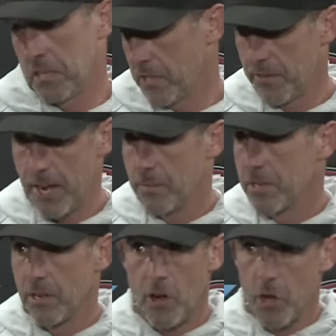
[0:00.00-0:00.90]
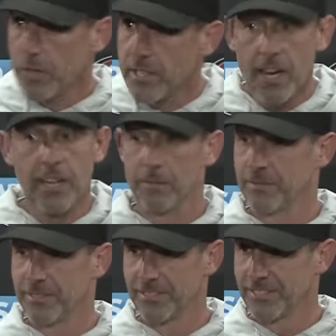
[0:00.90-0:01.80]
that stuff happens all the time.
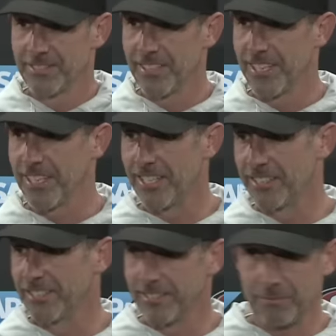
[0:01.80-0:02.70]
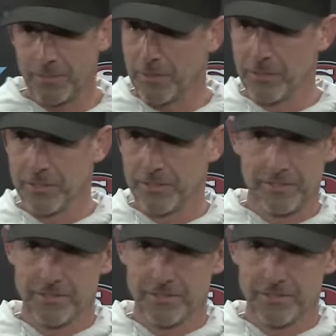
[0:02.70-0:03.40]
And people